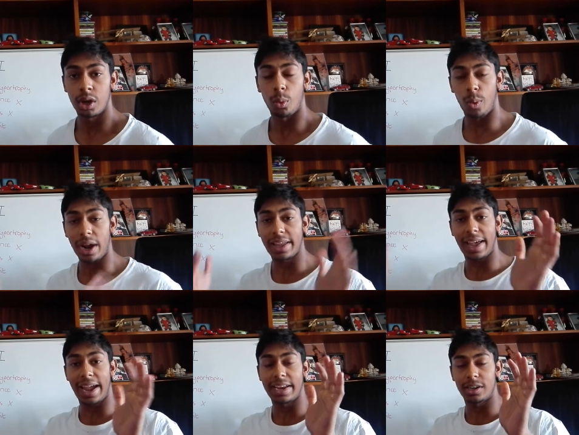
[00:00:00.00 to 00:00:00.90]
one
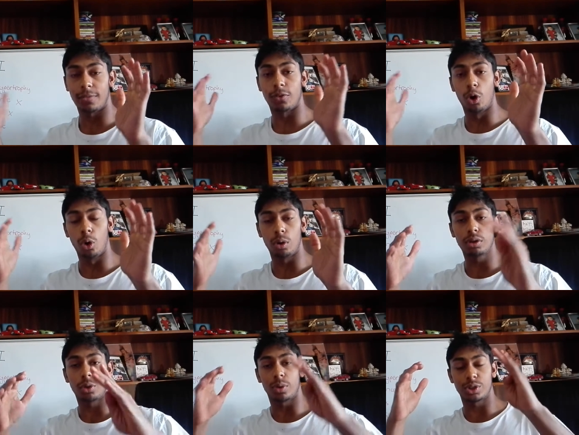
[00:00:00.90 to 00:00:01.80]
kind of
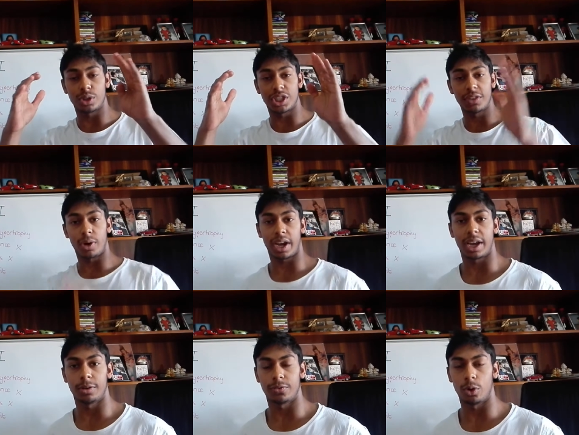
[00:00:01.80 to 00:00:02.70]
goal, you want to achieve one
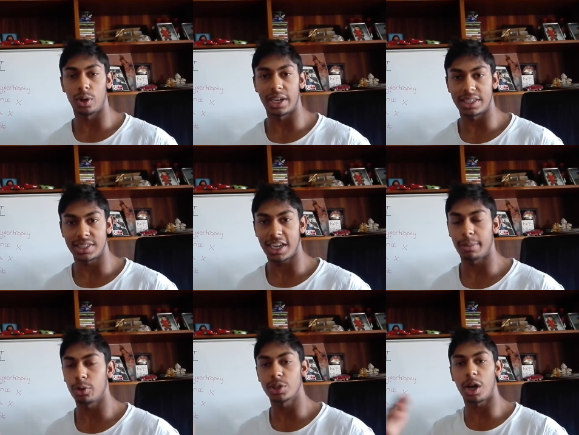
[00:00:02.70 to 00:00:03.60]
kind of goal at a
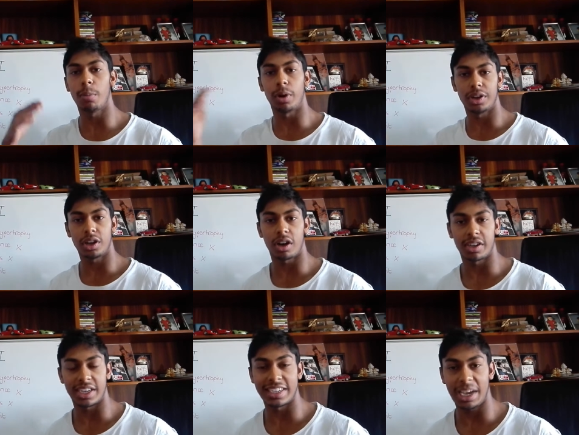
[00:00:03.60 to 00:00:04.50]
time, because our body
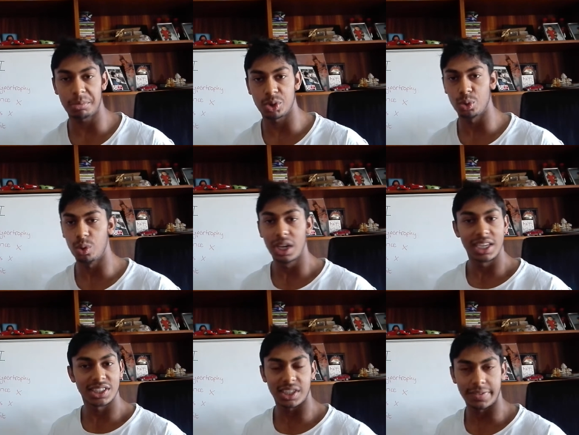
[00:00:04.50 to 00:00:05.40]
can't adapt to
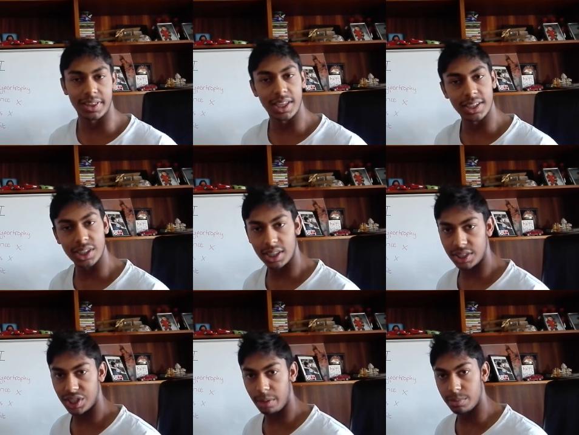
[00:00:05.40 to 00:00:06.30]
7 things at
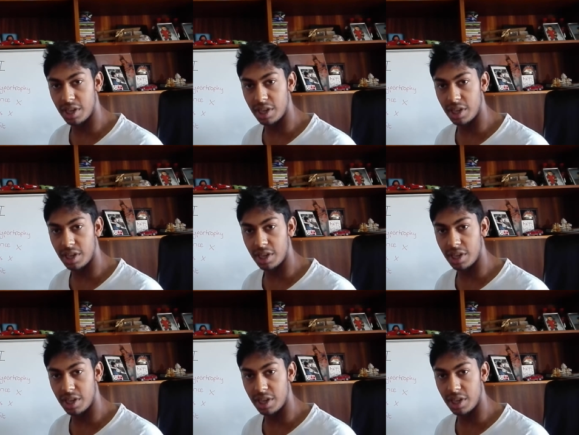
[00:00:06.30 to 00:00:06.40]
the same